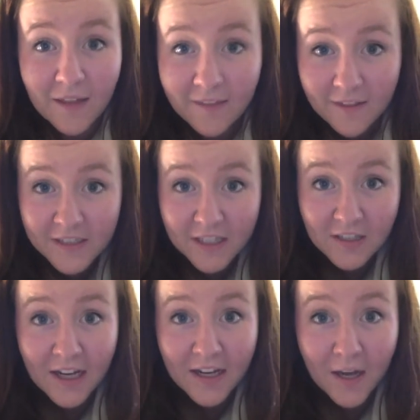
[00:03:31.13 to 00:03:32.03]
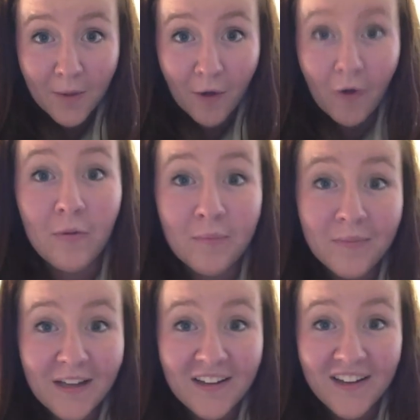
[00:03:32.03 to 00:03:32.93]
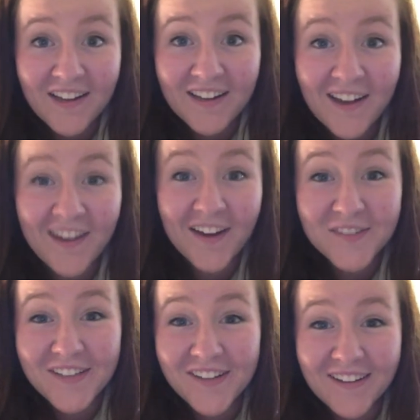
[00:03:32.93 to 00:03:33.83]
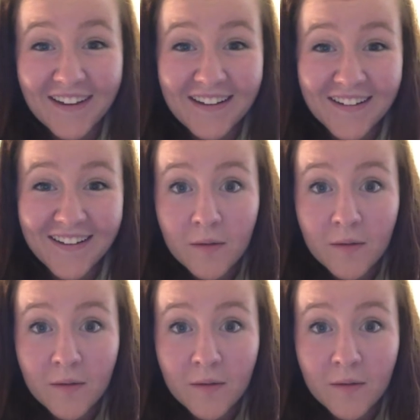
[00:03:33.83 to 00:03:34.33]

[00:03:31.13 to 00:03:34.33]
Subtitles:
month until I come home and I can hang out with you again.